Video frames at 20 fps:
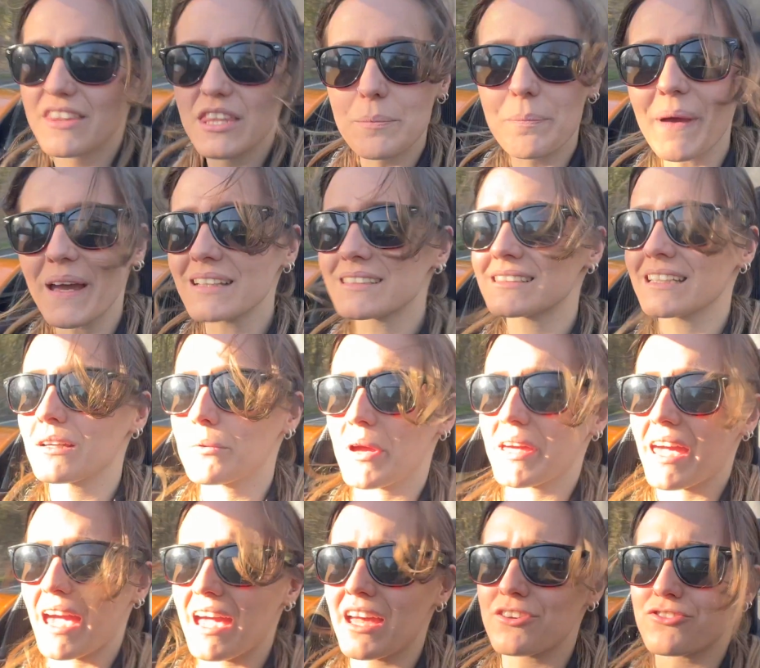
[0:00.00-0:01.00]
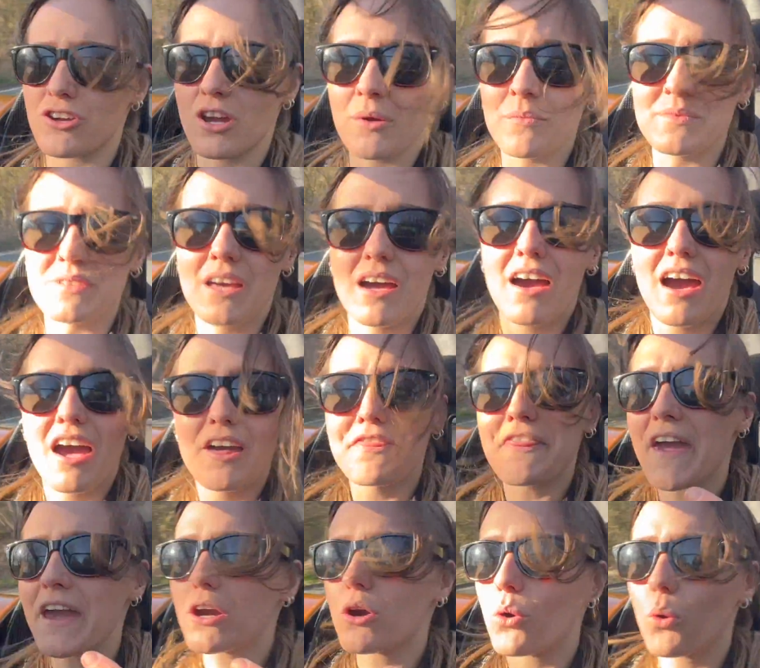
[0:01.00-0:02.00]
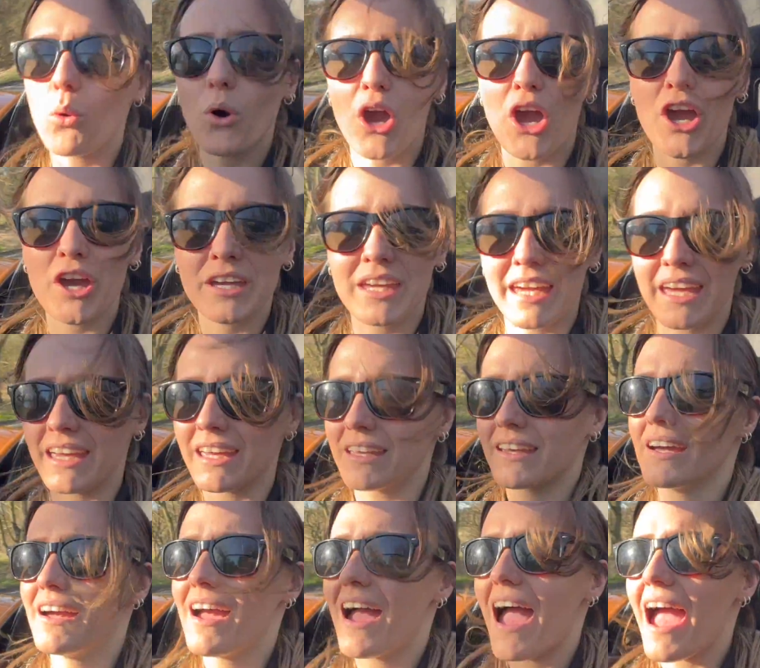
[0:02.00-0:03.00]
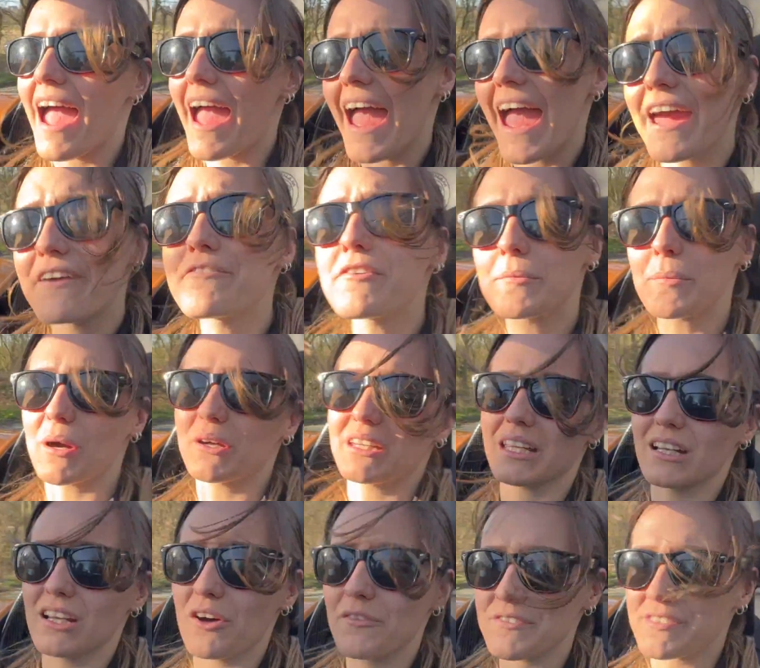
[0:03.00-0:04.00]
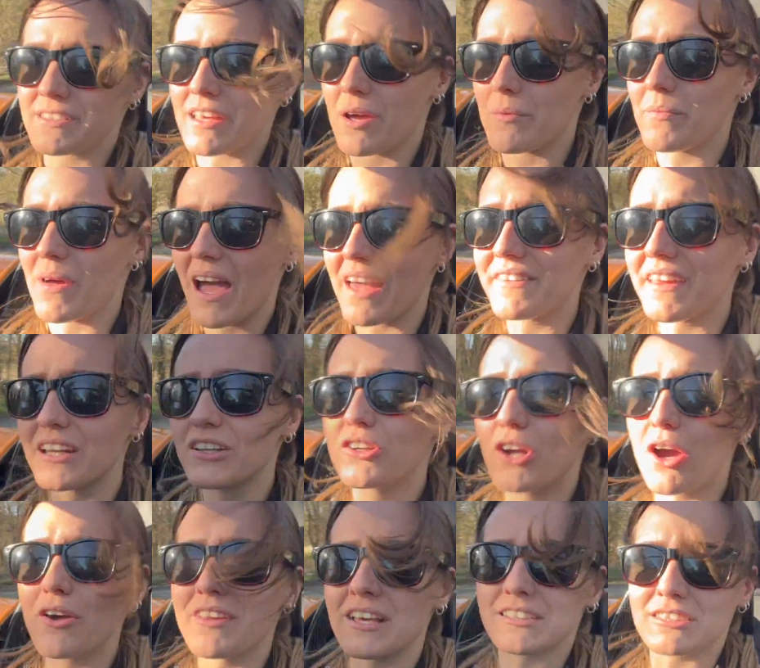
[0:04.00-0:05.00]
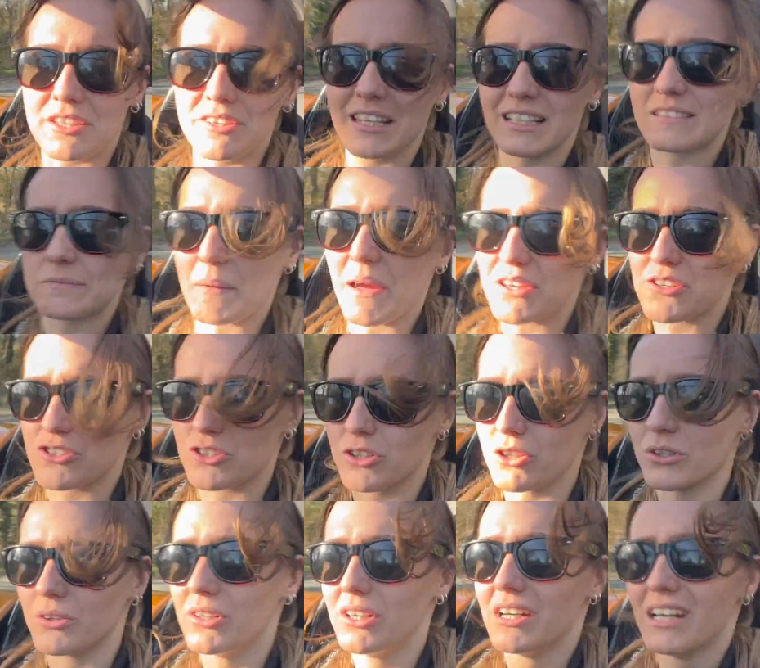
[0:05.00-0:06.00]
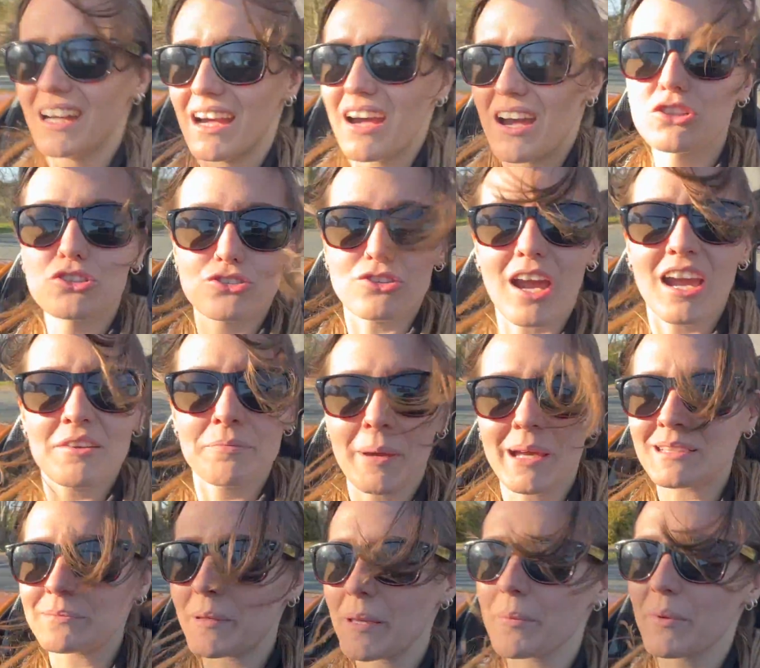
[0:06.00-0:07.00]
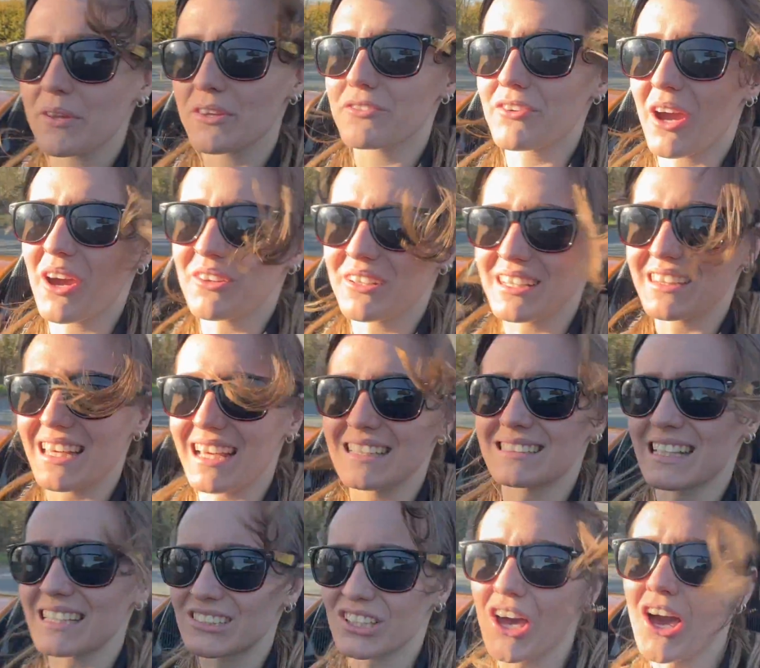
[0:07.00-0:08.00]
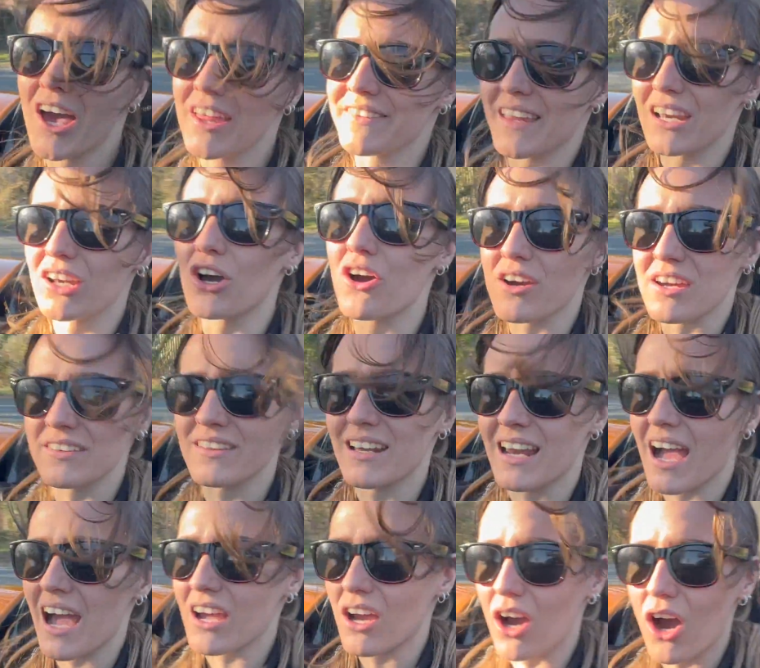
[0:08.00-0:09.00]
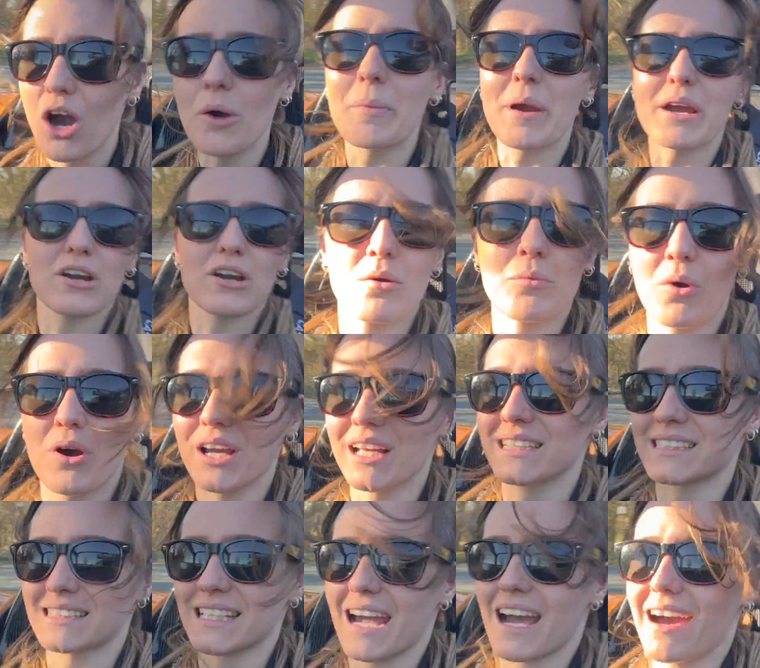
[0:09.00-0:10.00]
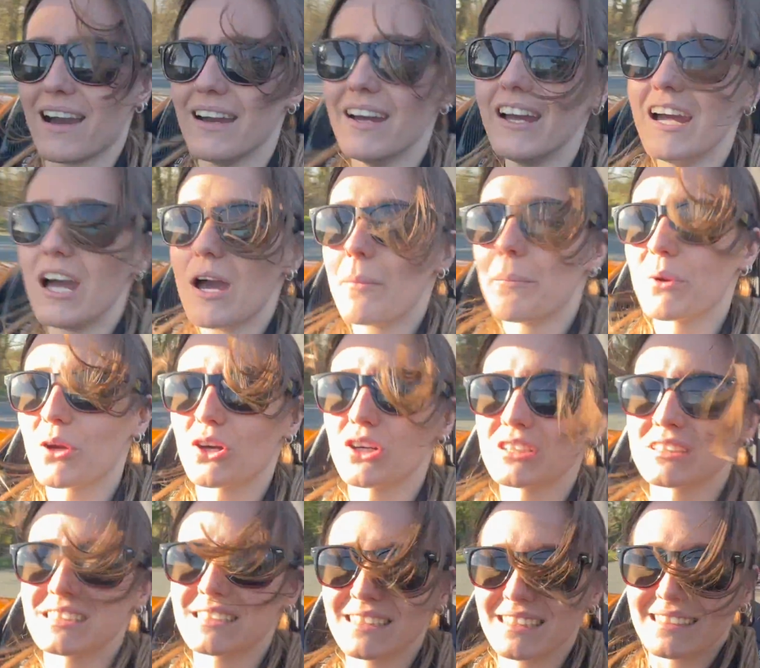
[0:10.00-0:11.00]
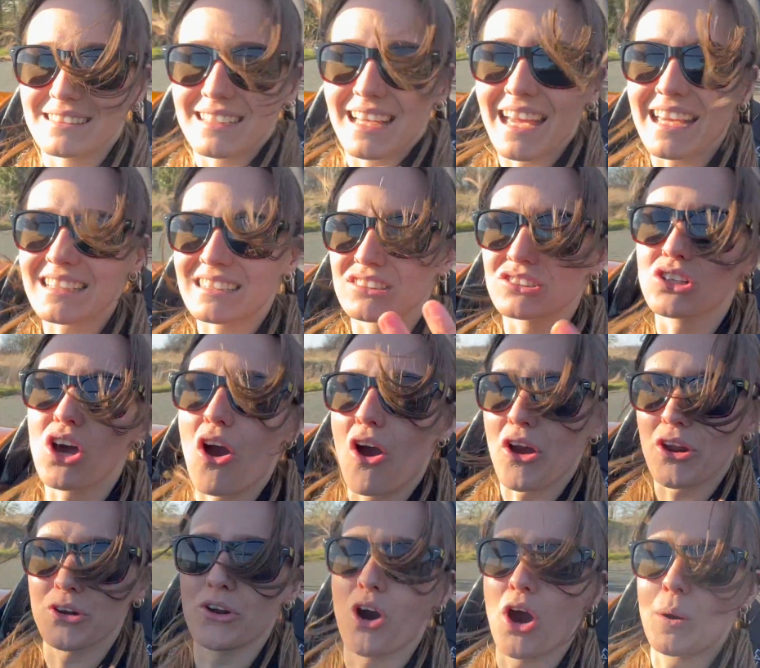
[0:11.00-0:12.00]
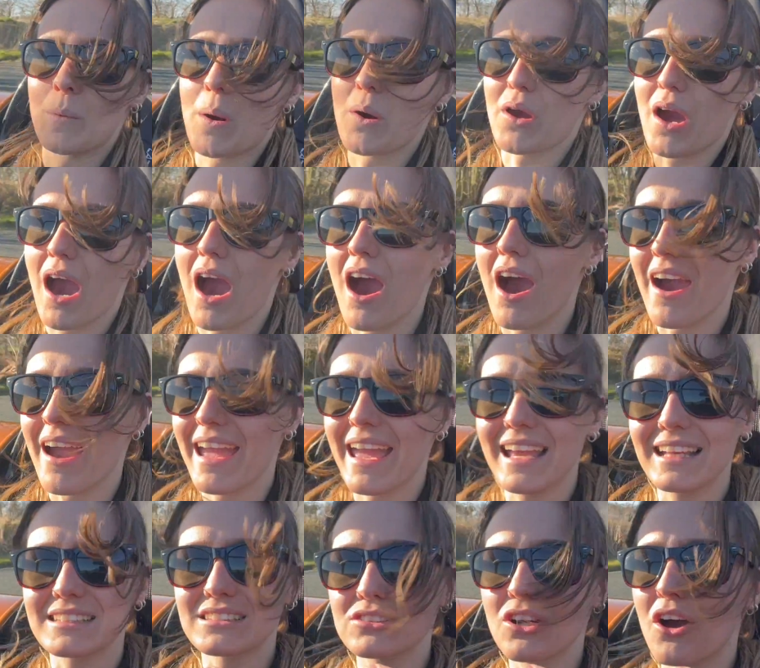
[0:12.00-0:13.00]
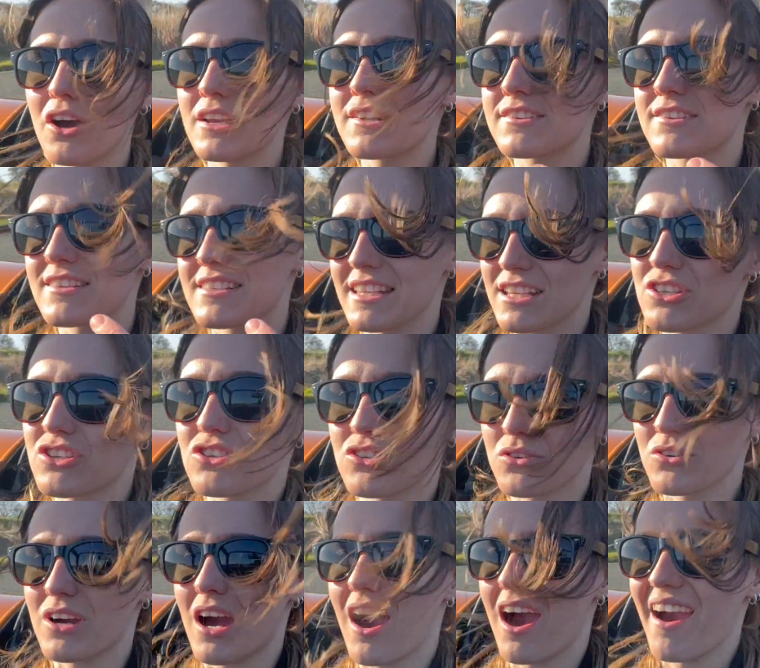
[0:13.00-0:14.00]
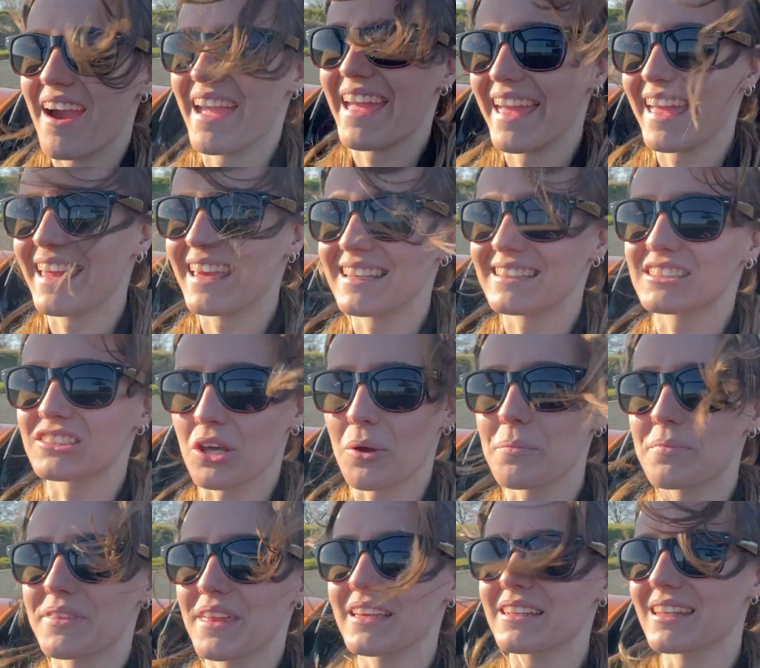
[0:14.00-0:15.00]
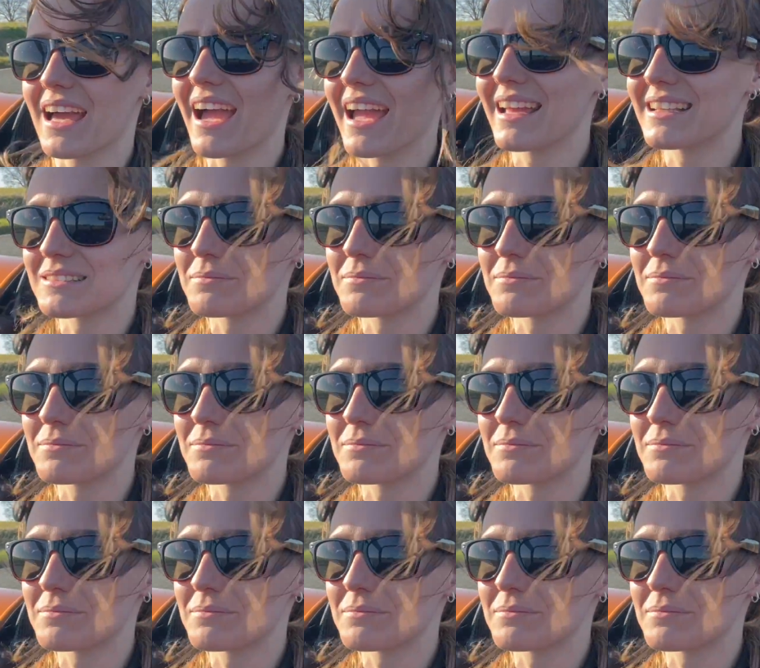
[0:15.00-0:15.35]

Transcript: The best thing with Caterhams, they're quirky. Everybody loves them and they know there's something special. You drive past people on the road in these, they turn, they look, and they're like, oh my what is that? Because it's not a normal car, it's not a traditional car, it is something that is